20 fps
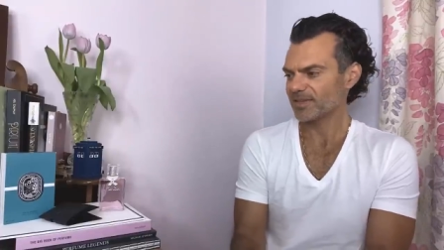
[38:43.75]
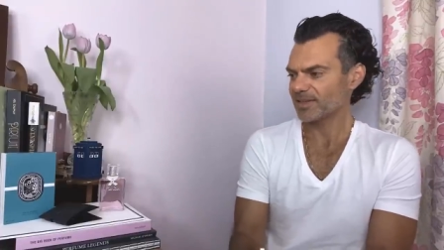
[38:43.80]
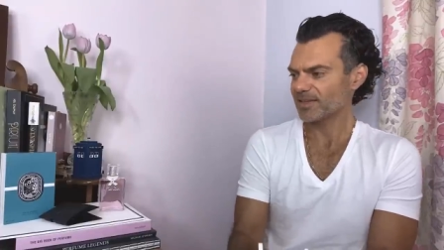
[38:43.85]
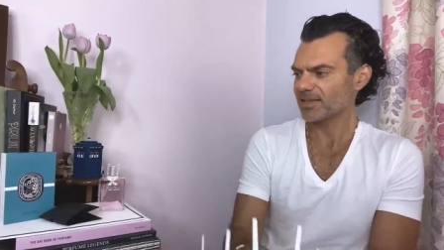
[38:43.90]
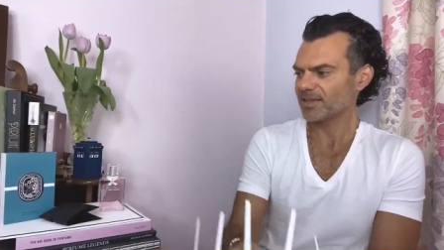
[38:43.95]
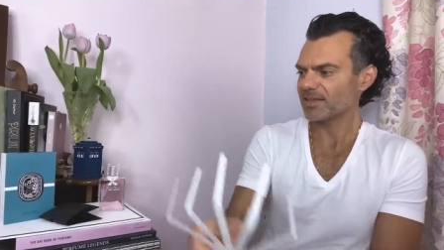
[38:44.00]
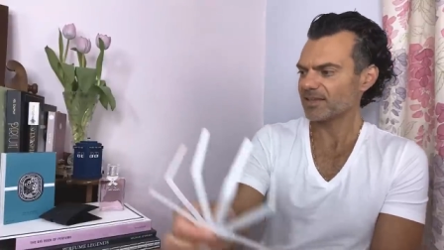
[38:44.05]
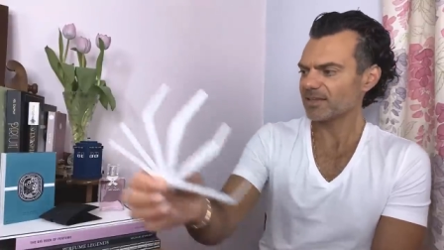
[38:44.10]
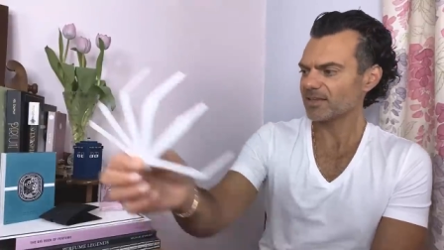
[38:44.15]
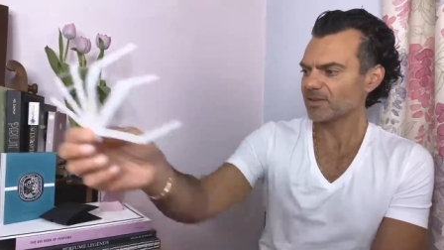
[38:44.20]

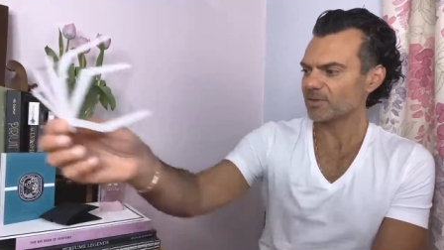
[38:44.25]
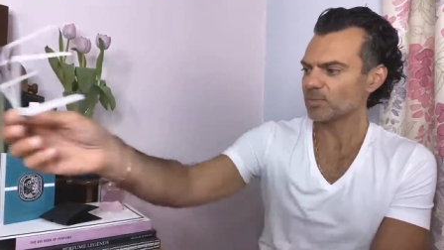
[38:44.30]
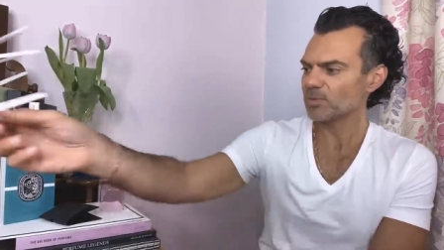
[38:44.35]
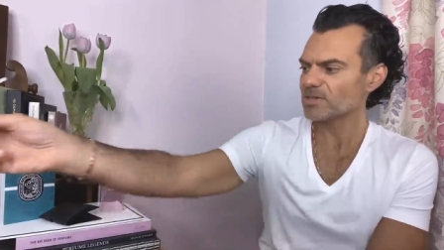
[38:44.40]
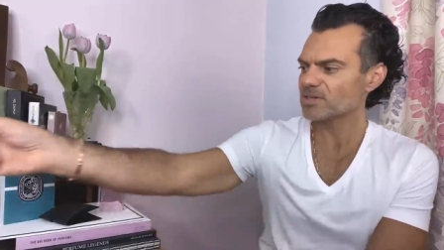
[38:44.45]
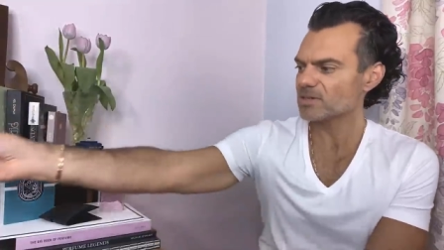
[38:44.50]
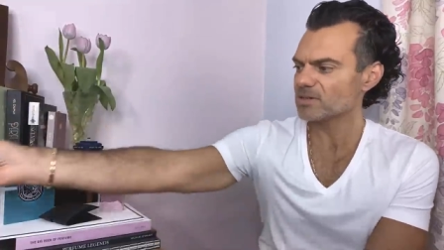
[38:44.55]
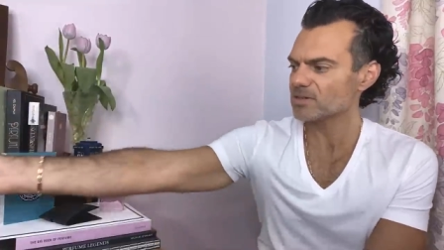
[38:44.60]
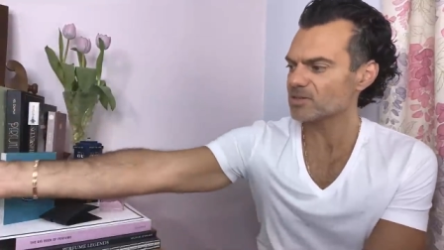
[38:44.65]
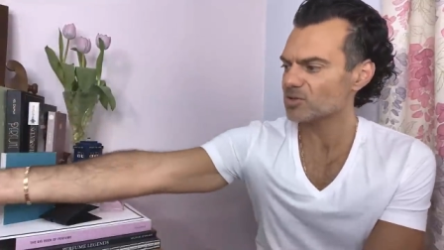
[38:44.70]
Uh, a
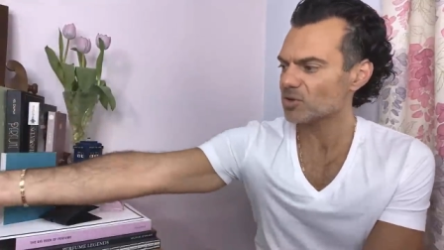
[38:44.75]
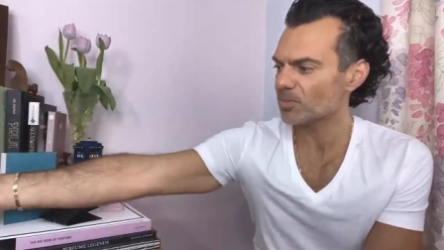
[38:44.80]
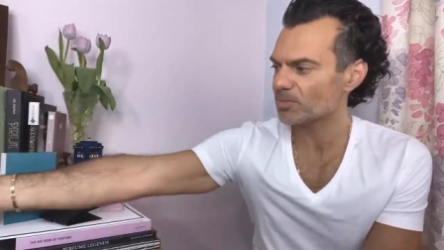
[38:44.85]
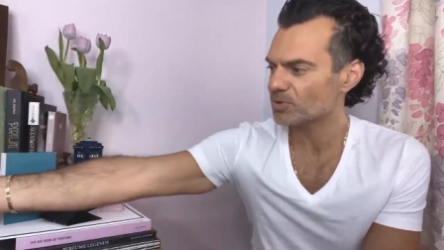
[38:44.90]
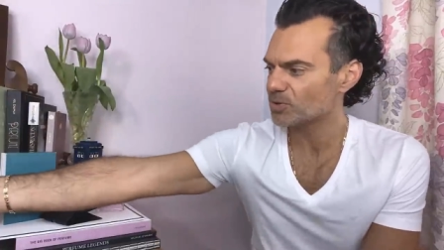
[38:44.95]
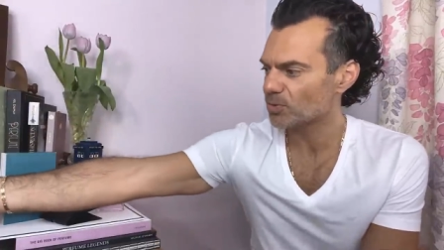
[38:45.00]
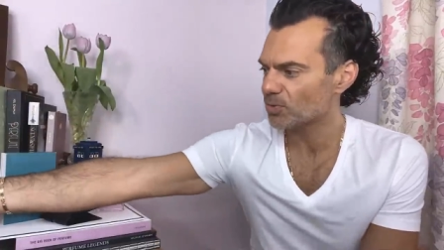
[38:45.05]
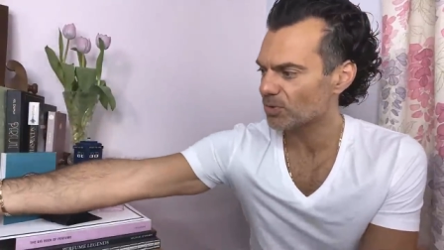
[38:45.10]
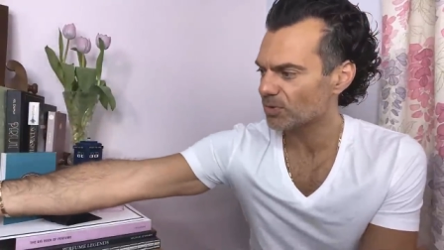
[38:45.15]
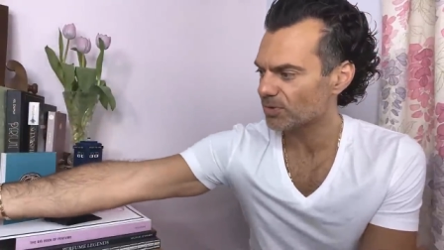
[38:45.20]
whistle stop
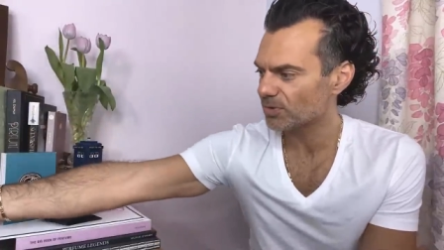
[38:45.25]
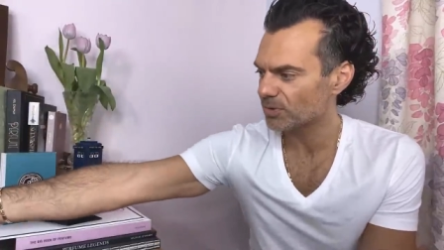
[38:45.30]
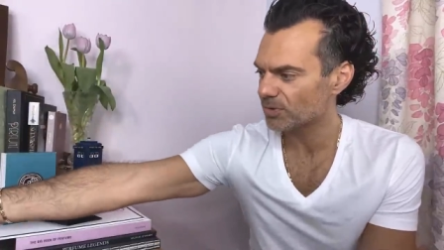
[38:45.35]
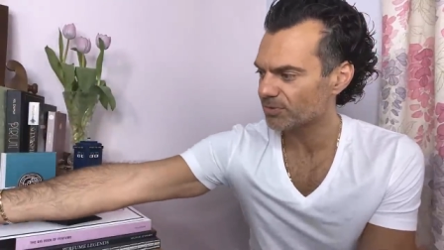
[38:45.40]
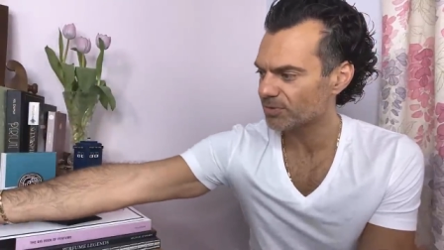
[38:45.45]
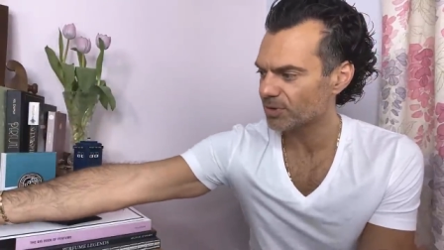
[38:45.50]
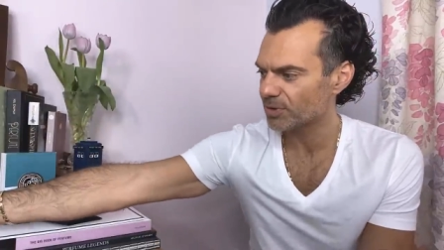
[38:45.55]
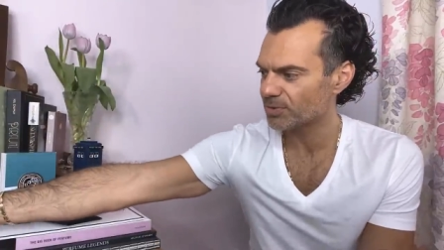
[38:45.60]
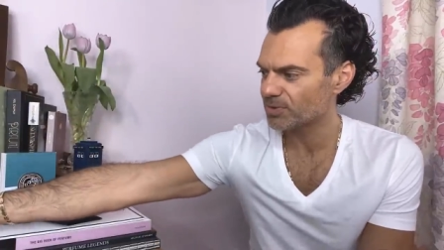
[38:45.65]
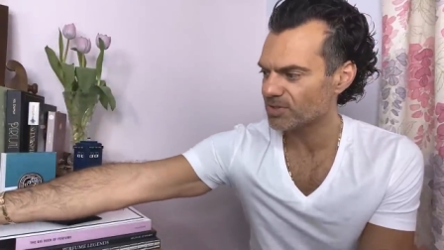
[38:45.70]
tour of
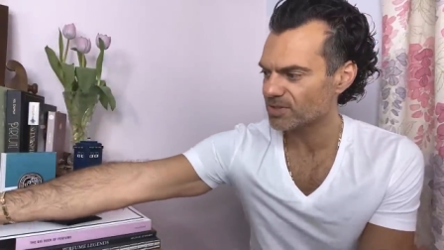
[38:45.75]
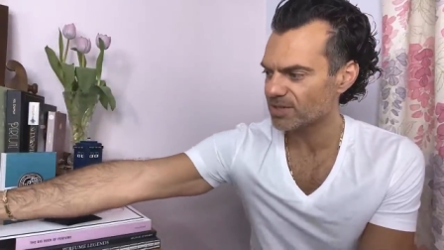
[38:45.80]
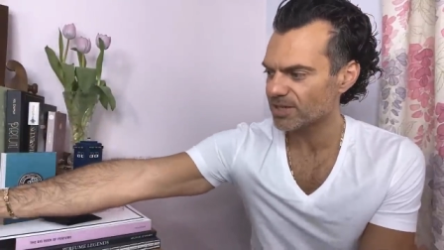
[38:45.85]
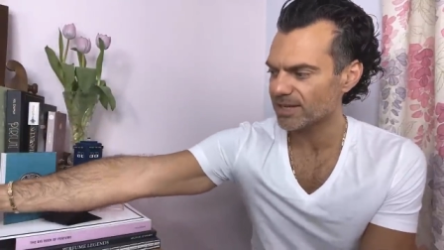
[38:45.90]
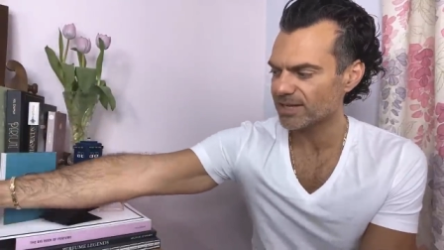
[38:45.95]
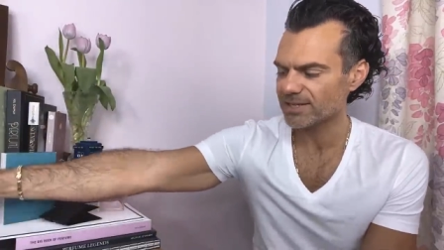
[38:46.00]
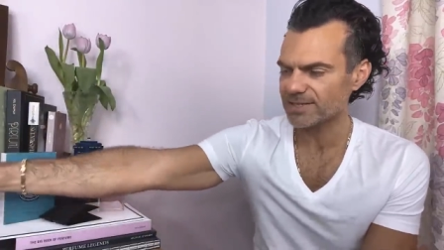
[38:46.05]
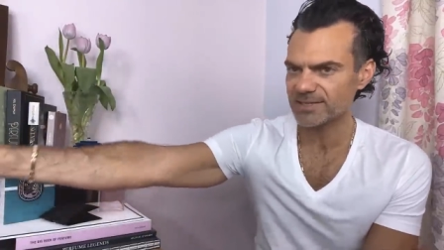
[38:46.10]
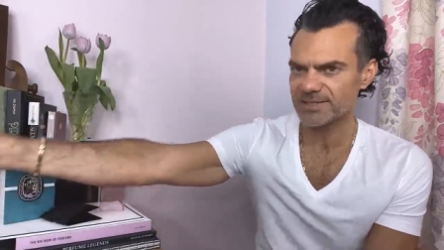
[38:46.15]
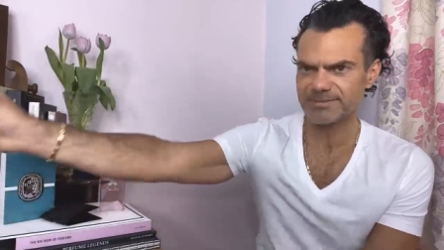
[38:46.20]
those
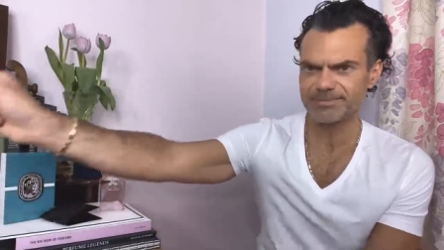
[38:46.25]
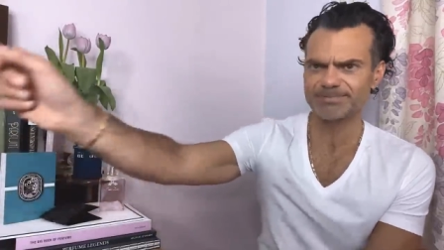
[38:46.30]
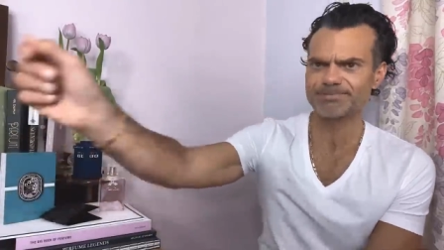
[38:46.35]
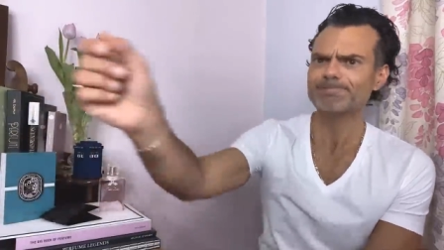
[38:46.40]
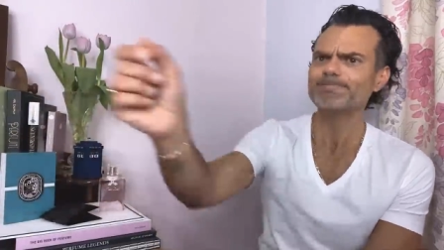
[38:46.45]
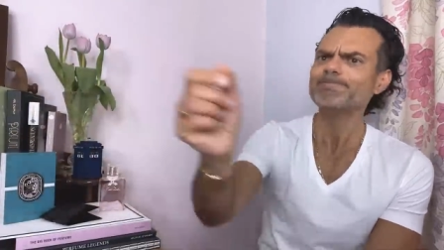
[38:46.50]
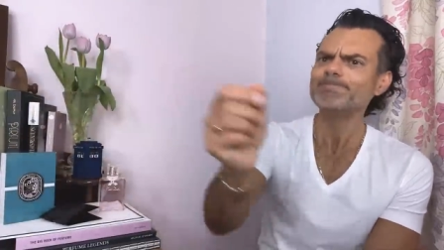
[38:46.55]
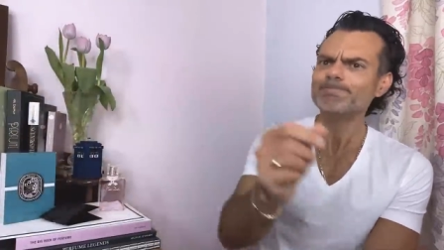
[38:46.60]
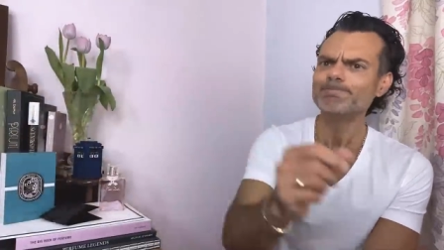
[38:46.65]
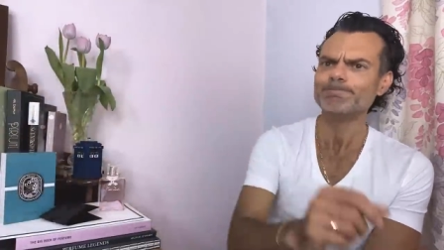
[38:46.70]
six.
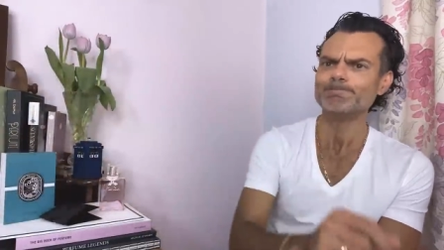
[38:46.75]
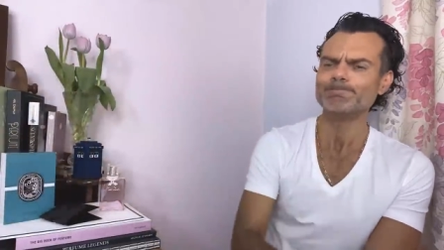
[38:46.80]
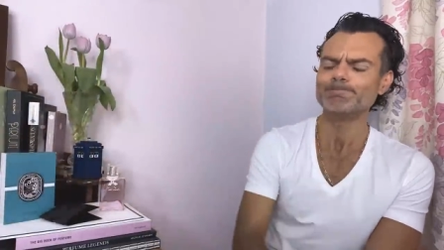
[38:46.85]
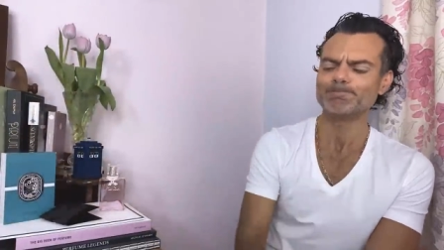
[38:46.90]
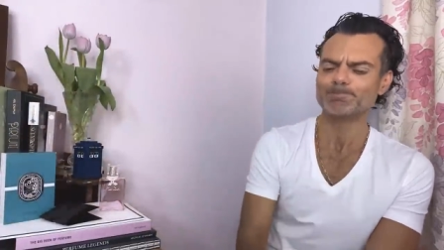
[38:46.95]
Hmm.